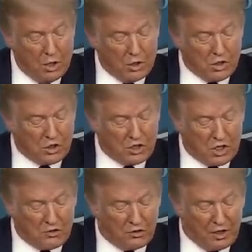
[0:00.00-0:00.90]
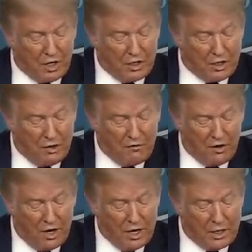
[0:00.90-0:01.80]
successfully
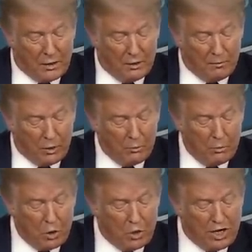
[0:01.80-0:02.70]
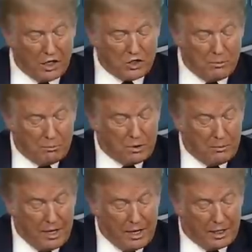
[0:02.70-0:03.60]
identifying more
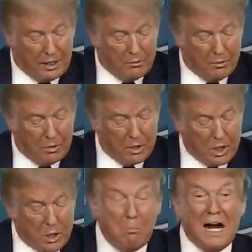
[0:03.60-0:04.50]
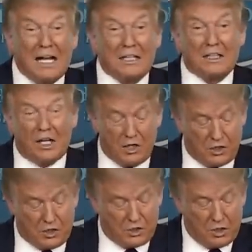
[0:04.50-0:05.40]
asymptomatic and mild
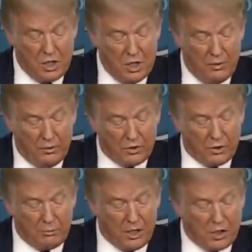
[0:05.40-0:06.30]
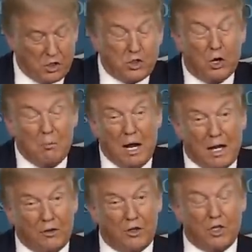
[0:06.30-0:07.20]
cases. Some cases so
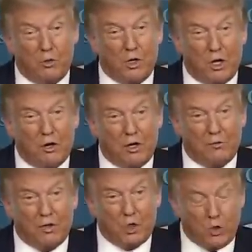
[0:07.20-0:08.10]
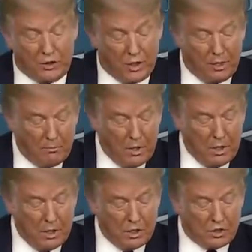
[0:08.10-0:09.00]
mild that you really don't even treat them.
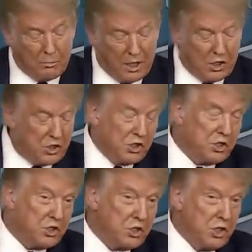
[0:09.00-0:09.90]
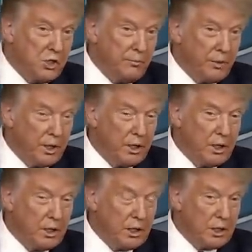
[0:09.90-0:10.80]
Some cases
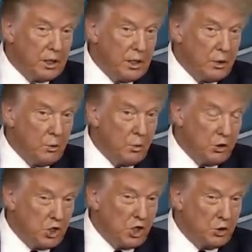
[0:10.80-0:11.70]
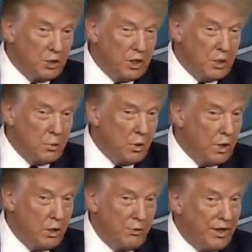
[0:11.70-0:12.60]
uh, with children
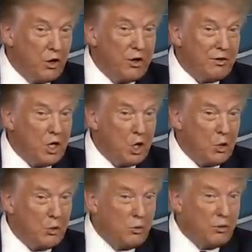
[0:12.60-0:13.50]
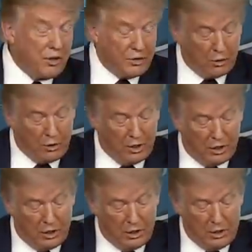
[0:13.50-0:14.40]
where they don't even know that they're
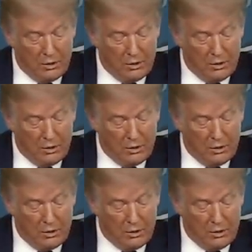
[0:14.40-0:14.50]
ill